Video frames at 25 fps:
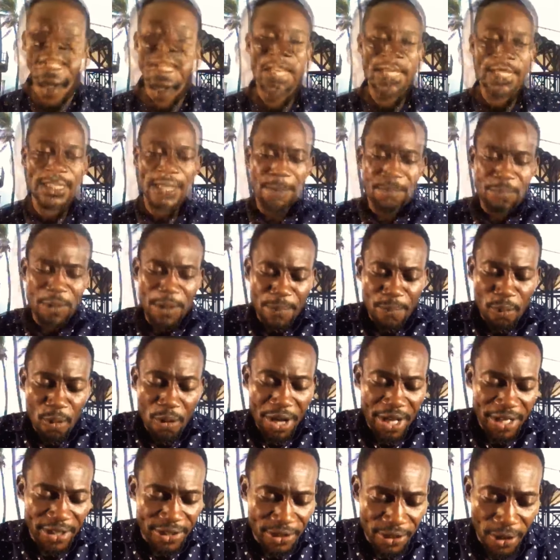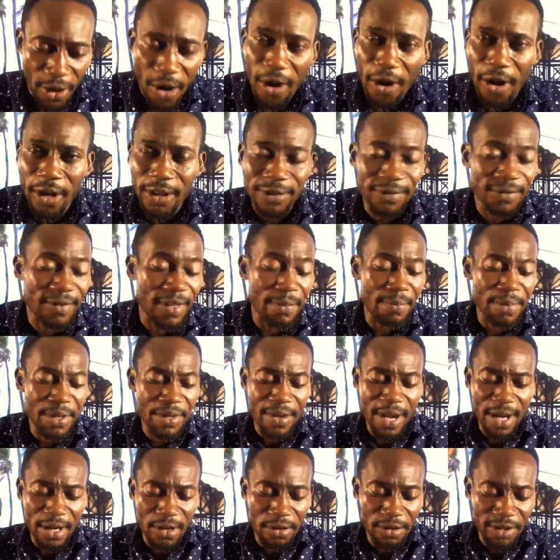The people he saw, the
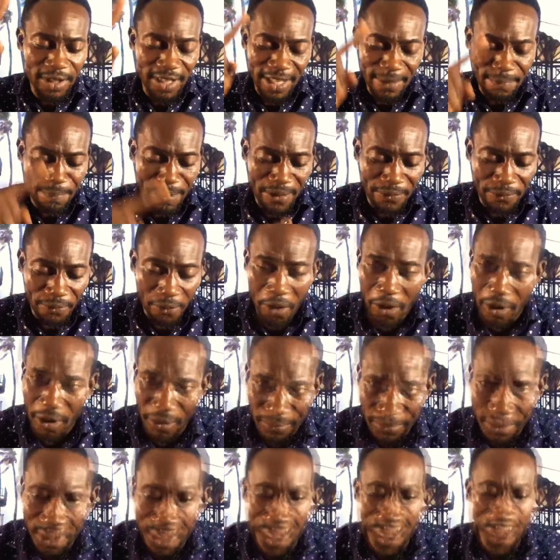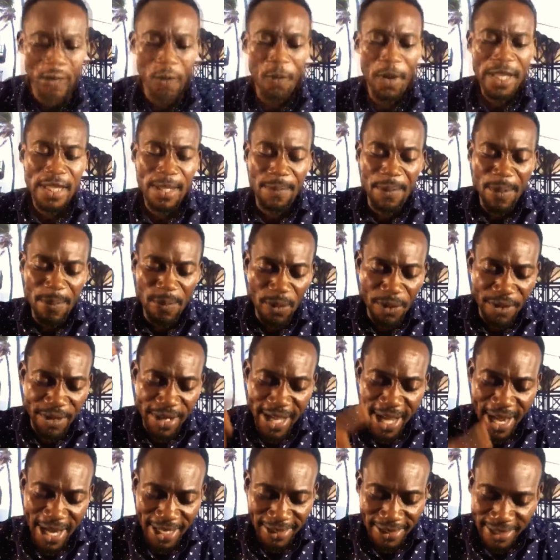miracles he performed, the way the people
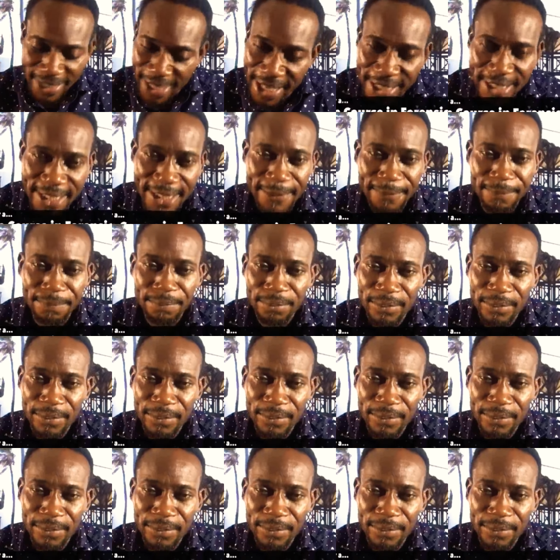reacted,